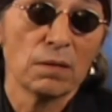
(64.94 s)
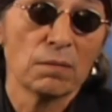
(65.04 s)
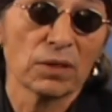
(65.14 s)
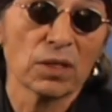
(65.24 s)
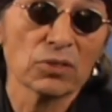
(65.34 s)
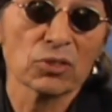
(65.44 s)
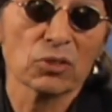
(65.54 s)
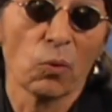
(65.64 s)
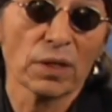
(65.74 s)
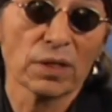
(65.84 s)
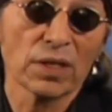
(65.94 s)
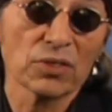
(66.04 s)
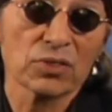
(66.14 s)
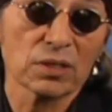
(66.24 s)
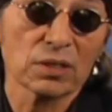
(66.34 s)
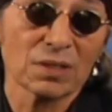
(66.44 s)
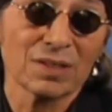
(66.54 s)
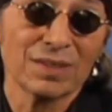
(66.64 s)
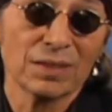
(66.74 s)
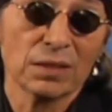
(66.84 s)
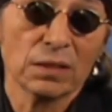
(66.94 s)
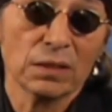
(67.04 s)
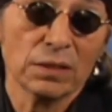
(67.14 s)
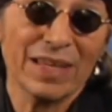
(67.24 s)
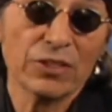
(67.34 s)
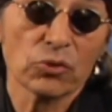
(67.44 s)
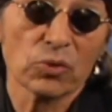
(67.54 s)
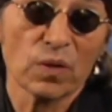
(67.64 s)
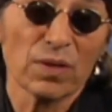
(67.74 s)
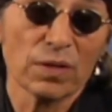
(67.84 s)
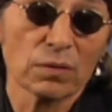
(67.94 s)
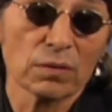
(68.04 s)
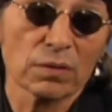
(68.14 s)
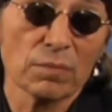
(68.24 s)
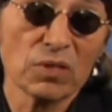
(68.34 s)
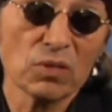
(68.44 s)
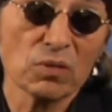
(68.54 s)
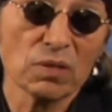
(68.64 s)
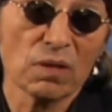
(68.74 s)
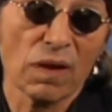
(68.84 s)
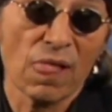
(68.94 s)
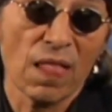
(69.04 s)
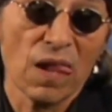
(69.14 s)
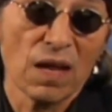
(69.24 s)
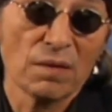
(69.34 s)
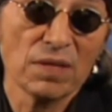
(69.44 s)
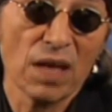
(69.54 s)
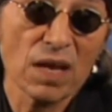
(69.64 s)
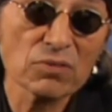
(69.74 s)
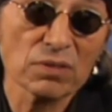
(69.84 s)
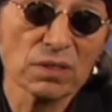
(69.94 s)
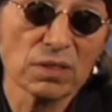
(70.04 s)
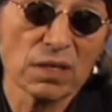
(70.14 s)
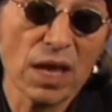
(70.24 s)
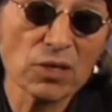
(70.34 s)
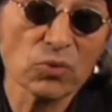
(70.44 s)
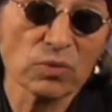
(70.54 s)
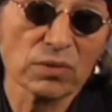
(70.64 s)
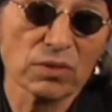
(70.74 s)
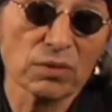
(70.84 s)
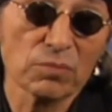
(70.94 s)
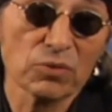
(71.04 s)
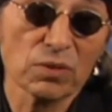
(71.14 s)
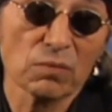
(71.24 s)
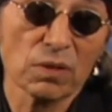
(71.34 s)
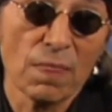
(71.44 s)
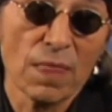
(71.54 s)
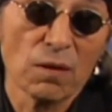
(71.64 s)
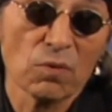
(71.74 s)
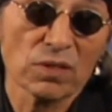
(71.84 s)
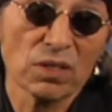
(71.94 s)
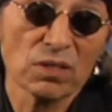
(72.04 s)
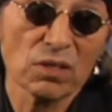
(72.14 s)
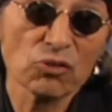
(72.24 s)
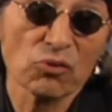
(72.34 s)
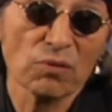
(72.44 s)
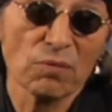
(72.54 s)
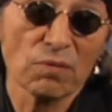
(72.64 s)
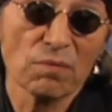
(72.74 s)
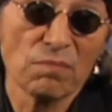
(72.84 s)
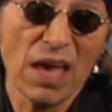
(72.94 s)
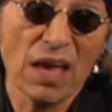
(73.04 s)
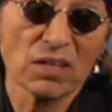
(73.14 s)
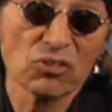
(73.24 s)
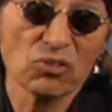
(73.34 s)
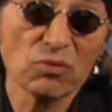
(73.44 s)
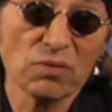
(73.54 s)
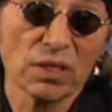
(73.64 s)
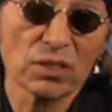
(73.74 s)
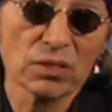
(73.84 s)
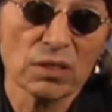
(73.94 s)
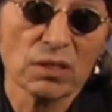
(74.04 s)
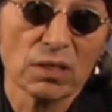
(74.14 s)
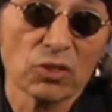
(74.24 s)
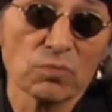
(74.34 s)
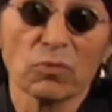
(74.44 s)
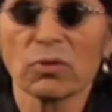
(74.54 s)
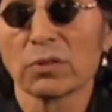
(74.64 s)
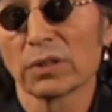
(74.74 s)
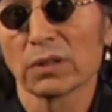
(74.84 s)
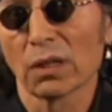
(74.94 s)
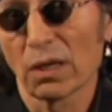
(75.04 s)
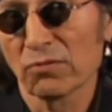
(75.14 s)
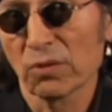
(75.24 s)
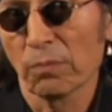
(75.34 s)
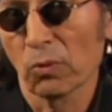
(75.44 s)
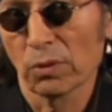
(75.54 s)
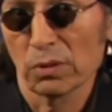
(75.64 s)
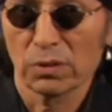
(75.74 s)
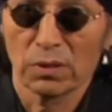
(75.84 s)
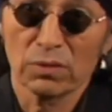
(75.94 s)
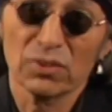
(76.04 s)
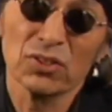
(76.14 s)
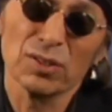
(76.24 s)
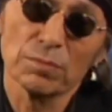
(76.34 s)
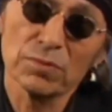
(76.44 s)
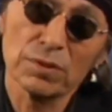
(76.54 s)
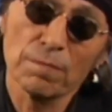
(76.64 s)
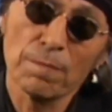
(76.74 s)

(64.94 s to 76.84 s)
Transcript: because it's going against nature or the earth. I mean, you know, in, I mean, actually, in actual terms, you know, what, what the industrial man is doing is, is murdering the life support systems,